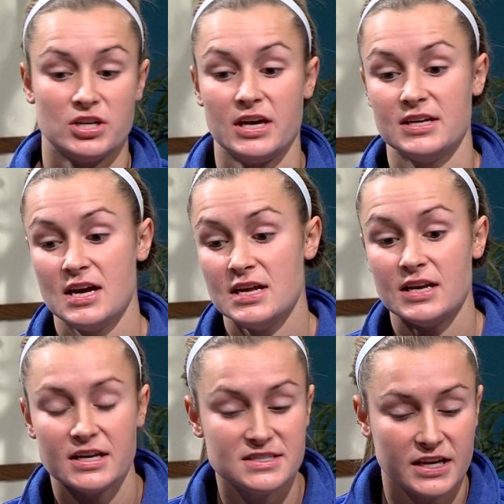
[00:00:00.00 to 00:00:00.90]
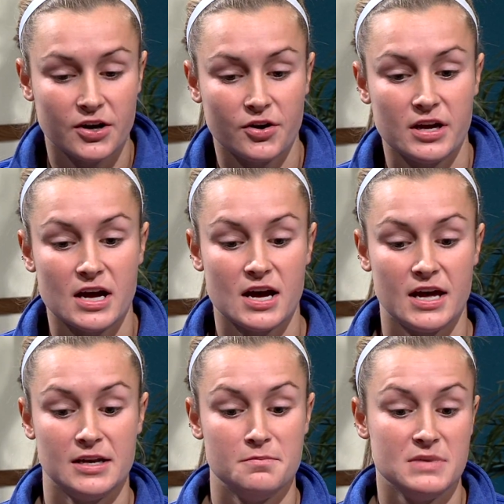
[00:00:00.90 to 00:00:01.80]
a like nice area
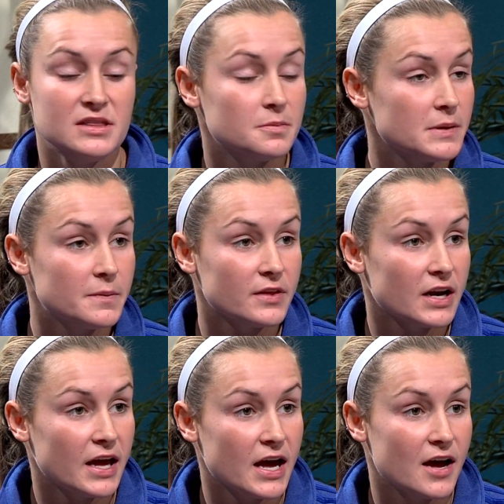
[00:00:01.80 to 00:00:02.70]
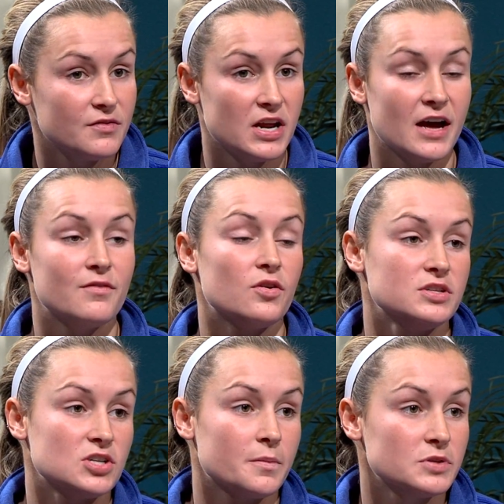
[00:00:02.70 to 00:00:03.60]
and meet the people that I have and have all
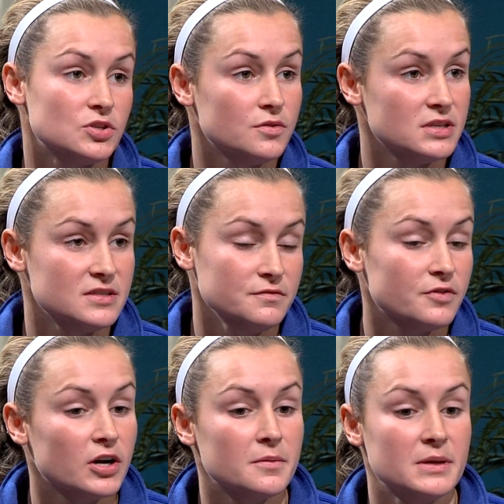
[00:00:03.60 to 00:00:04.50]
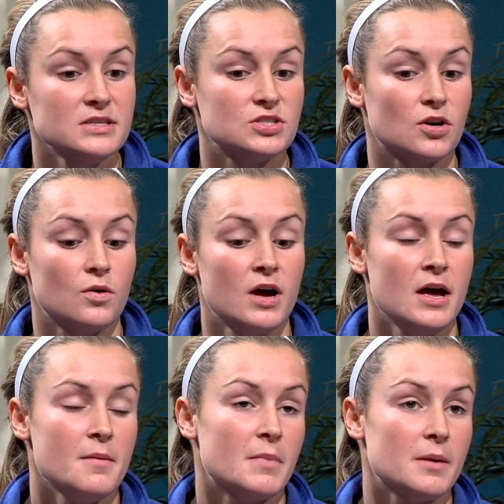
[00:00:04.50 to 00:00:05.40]
these opportunities in front of me. So
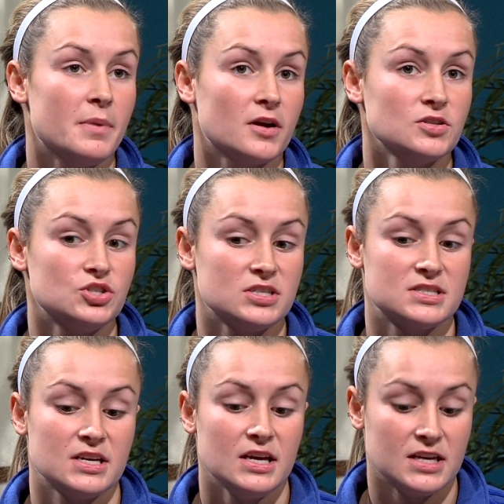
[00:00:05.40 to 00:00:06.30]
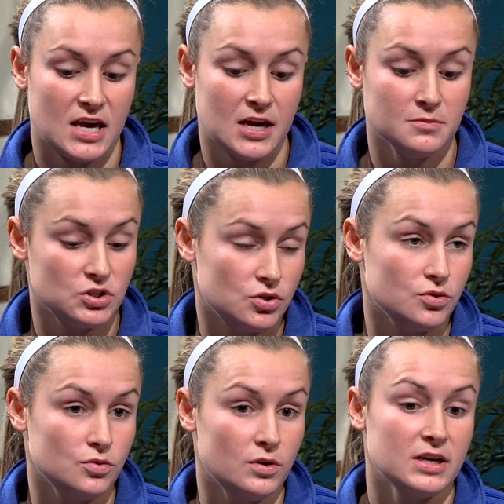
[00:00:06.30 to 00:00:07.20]
my parents just came
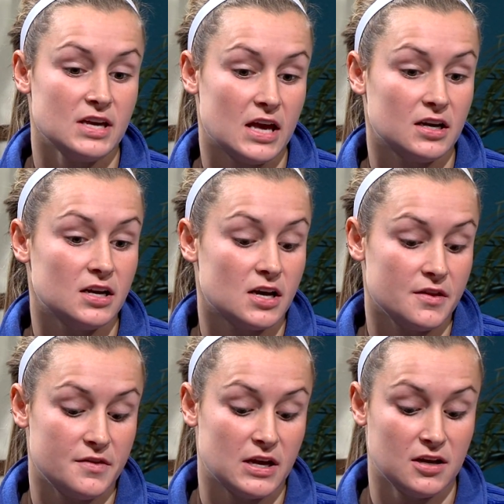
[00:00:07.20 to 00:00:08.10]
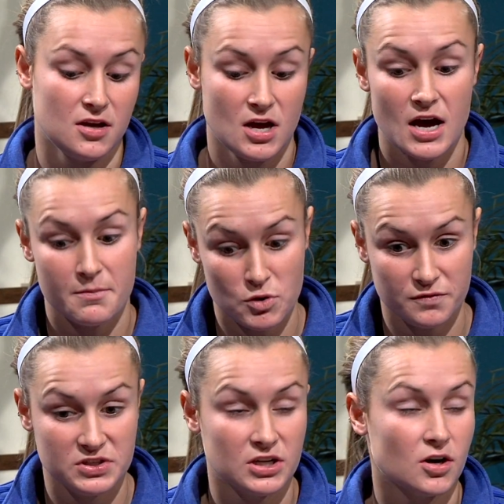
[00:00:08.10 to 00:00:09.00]
to Canada, then
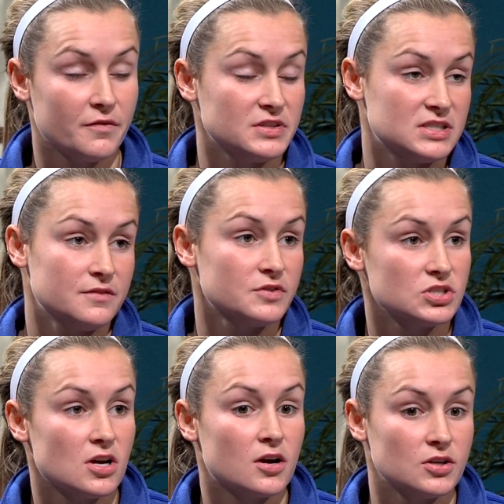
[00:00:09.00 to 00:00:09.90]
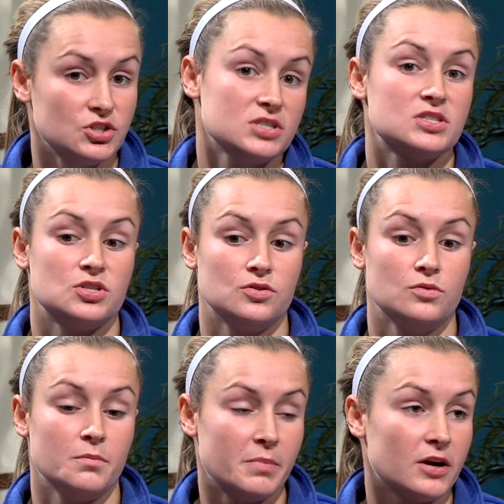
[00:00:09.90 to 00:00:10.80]
moved here obviously for soccer, just
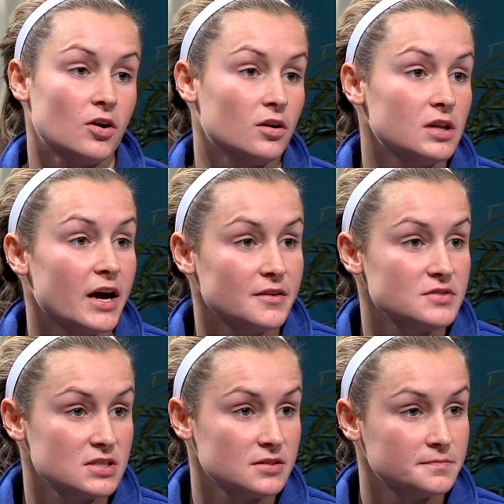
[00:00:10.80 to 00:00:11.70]
to better our lives.